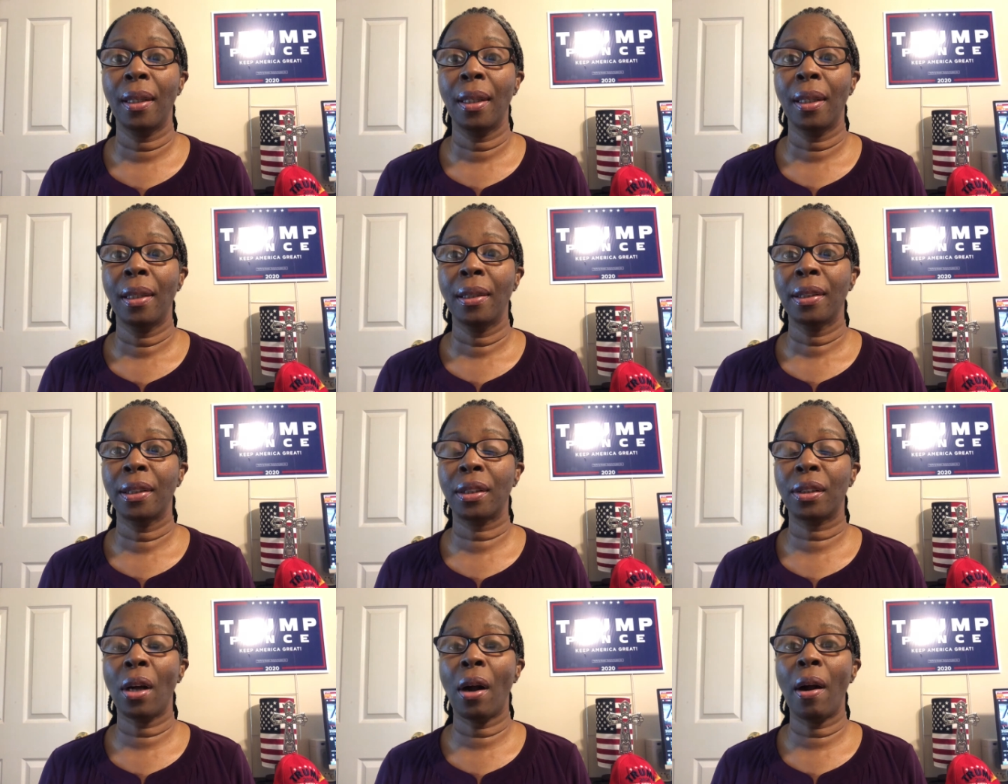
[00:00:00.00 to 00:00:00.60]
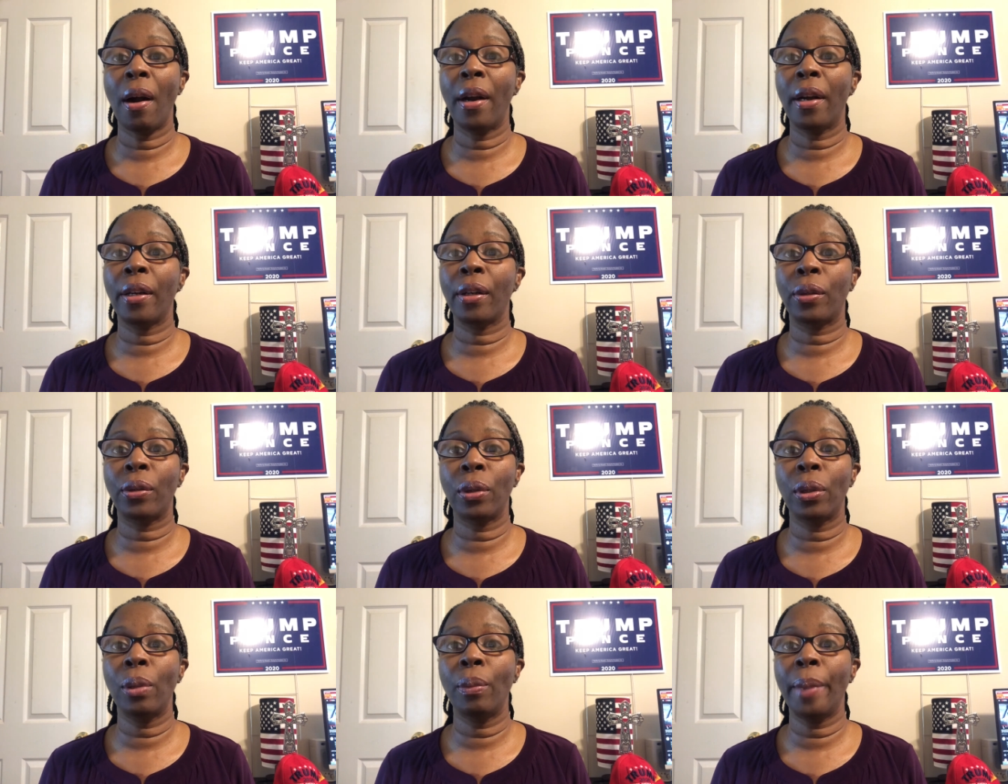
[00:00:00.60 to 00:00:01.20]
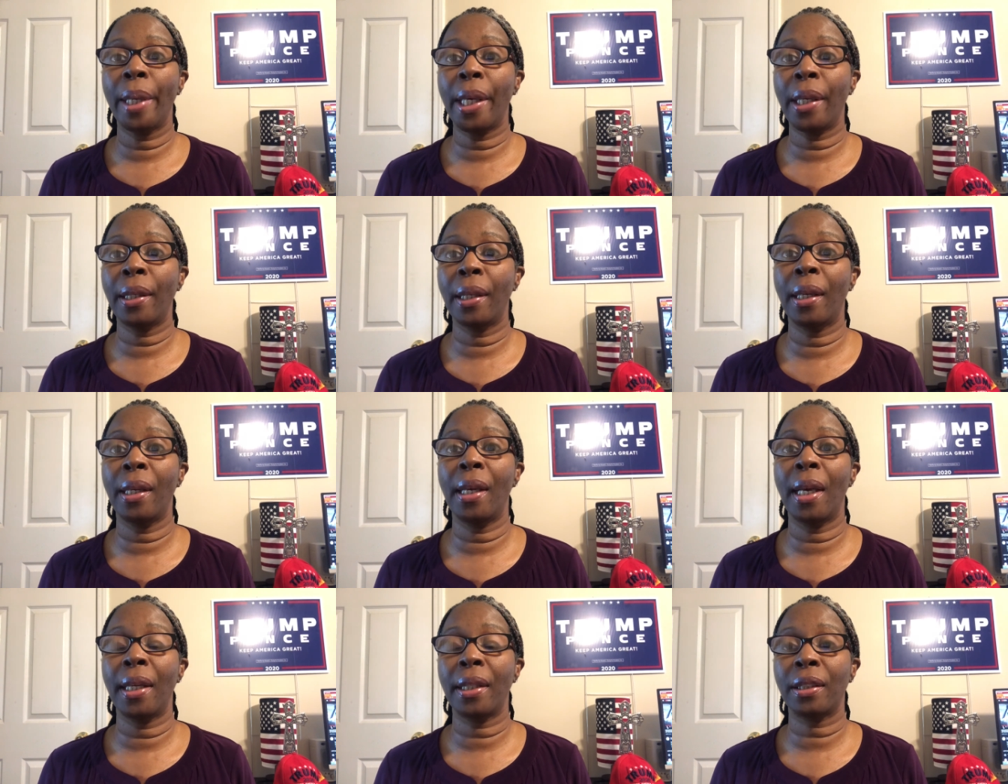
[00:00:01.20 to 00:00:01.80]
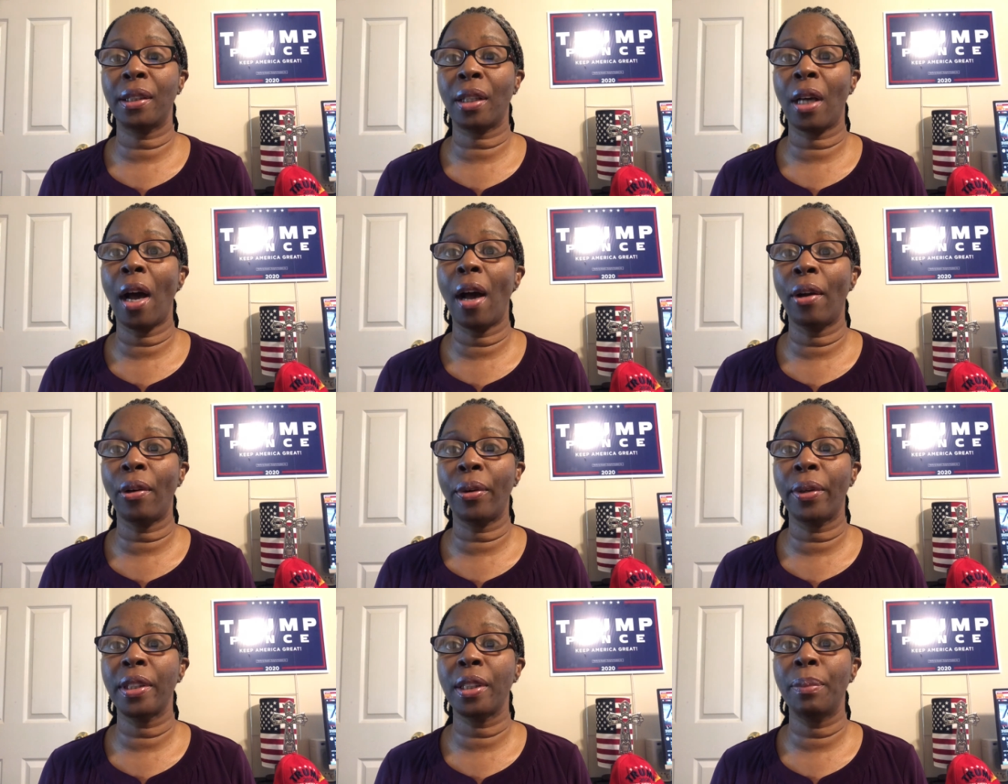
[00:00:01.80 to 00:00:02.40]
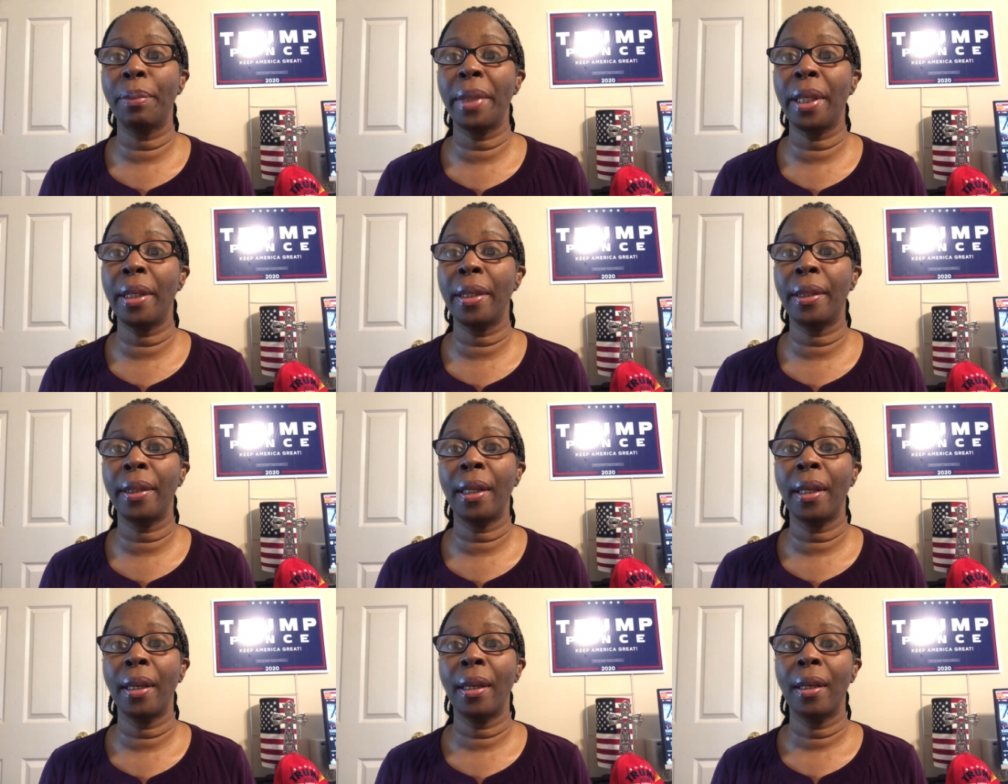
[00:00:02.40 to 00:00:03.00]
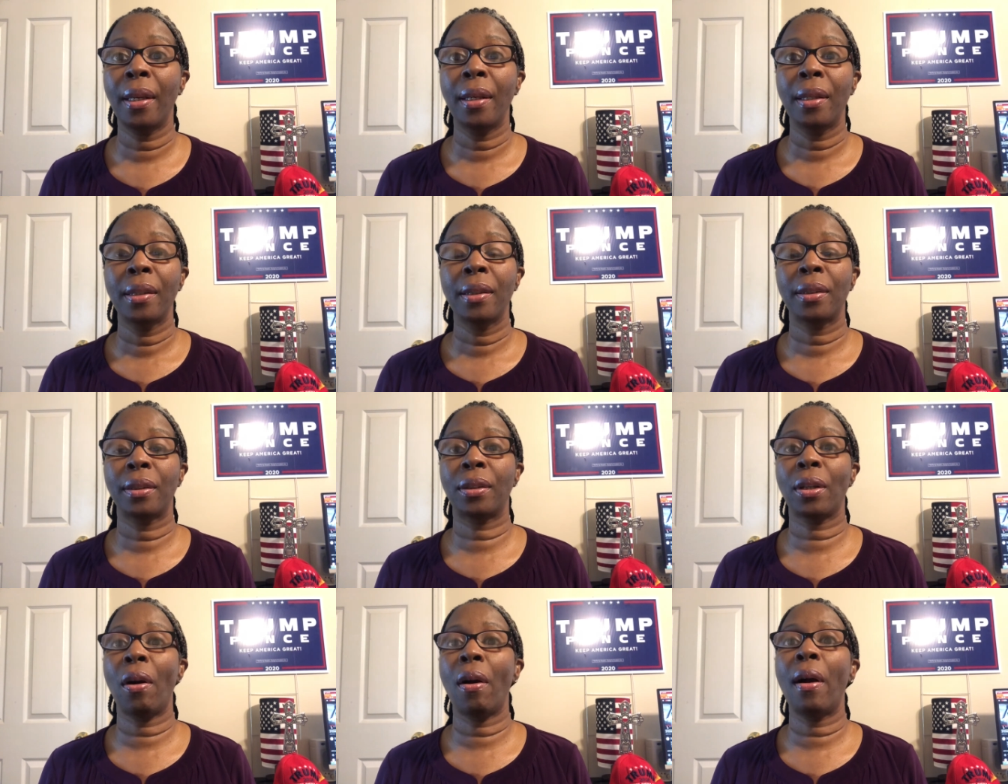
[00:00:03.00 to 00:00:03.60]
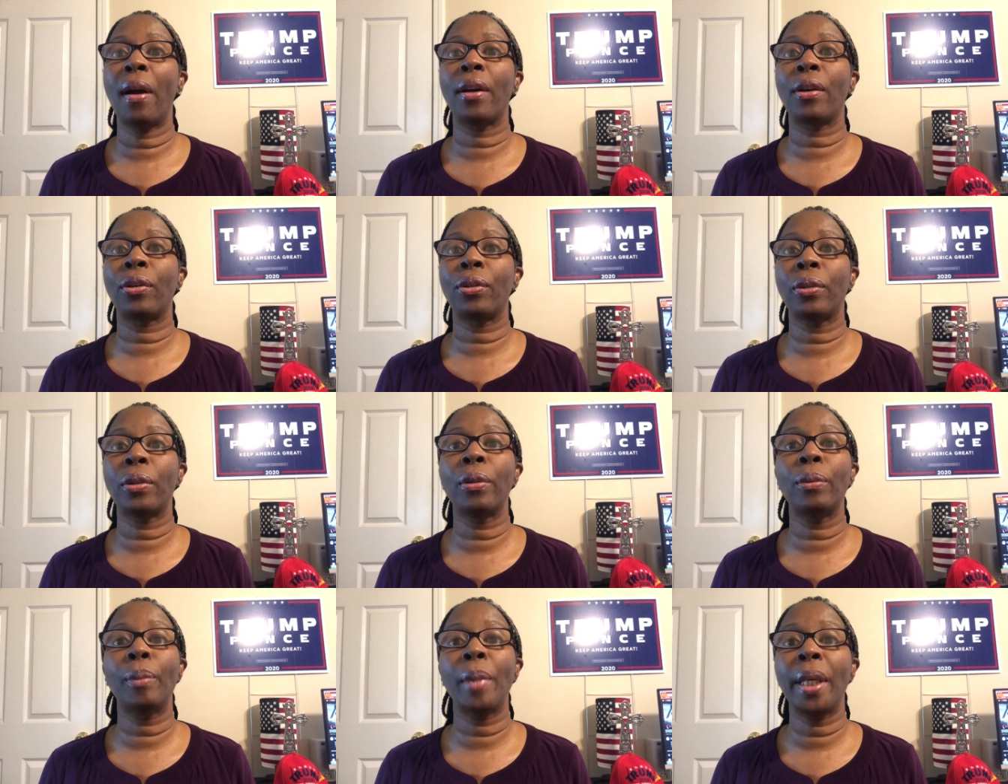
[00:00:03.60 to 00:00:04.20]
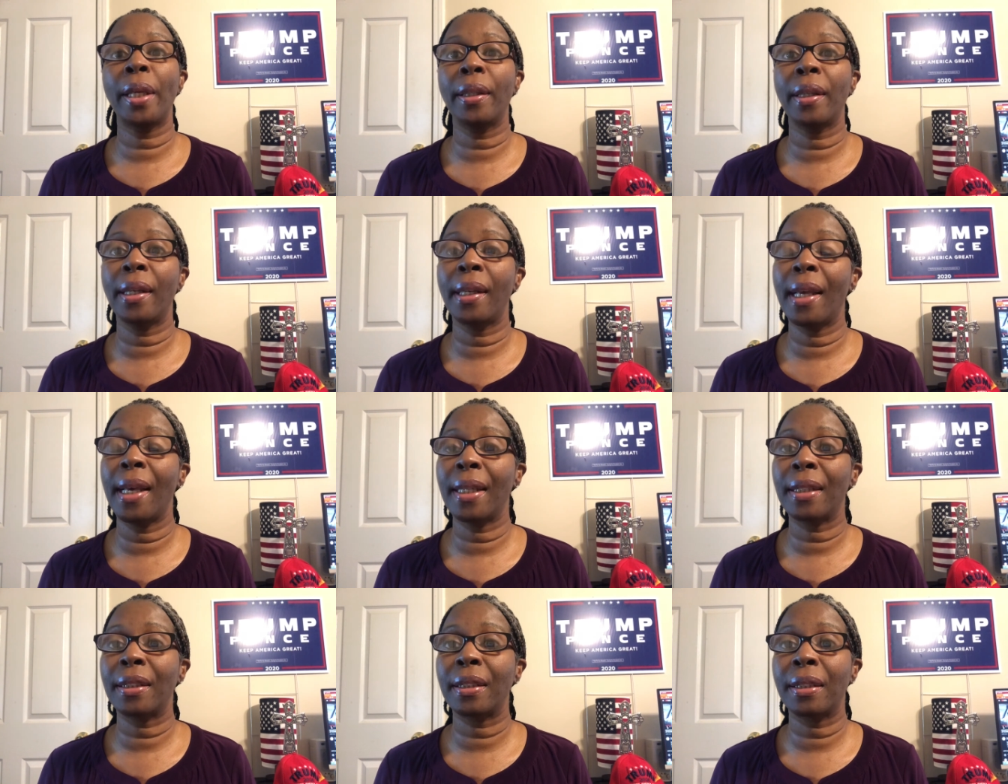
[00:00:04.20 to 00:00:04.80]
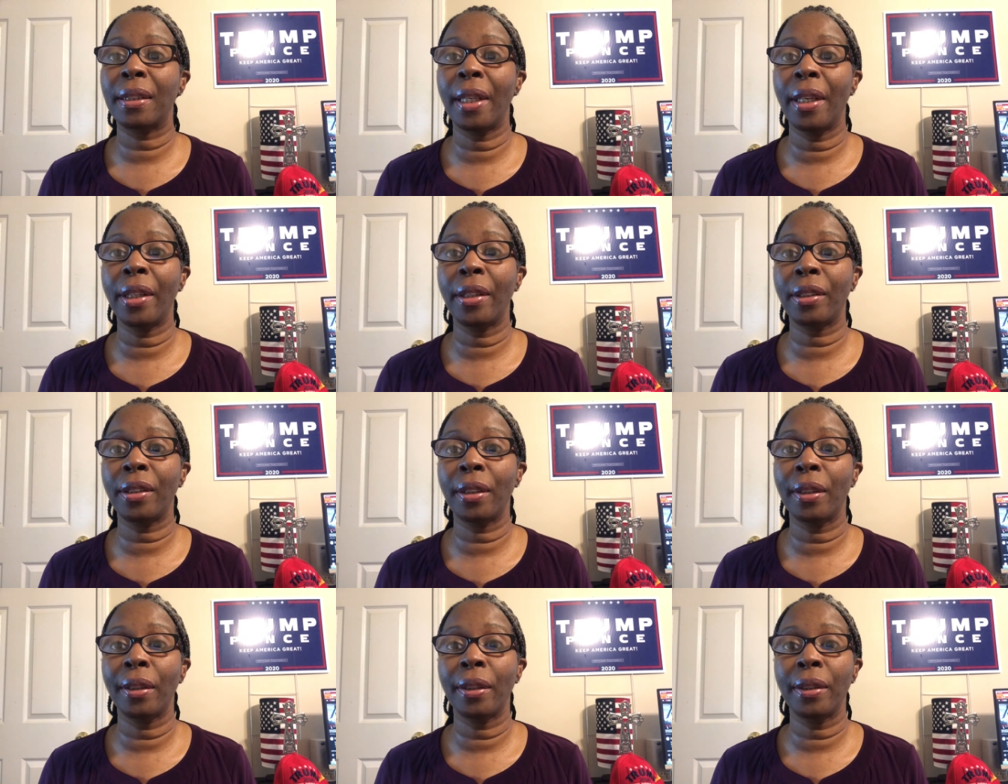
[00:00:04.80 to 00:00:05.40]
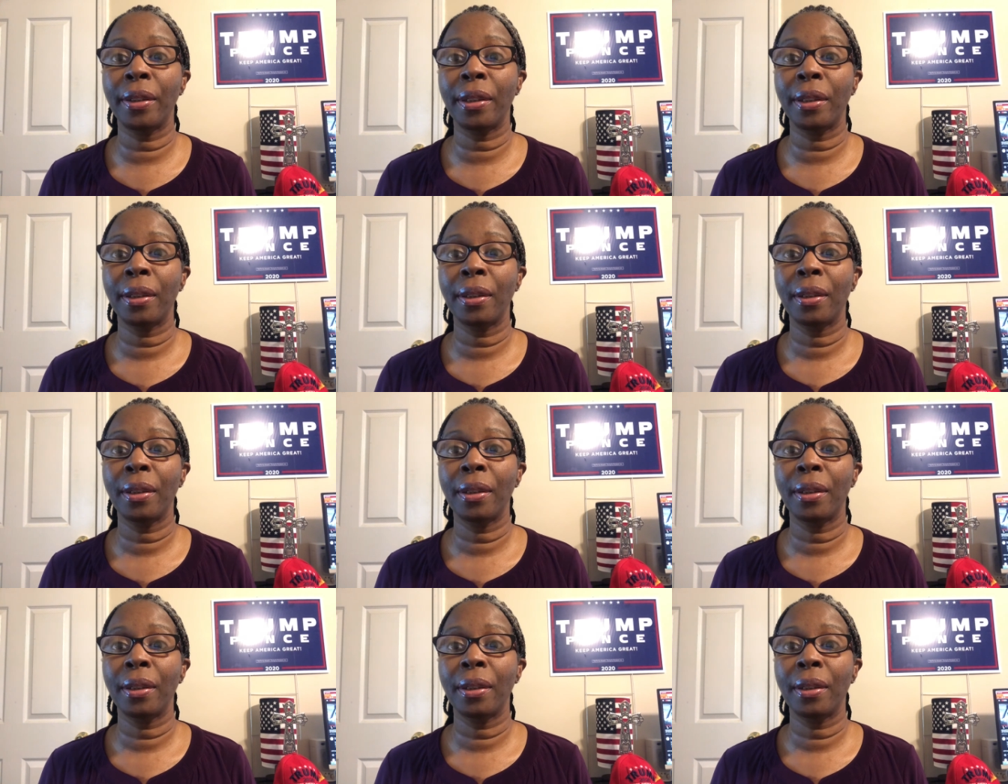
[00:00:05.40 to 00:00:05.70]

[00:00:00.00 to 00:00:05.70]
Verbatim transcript: start grooming the next congressman, start grooming the next senators,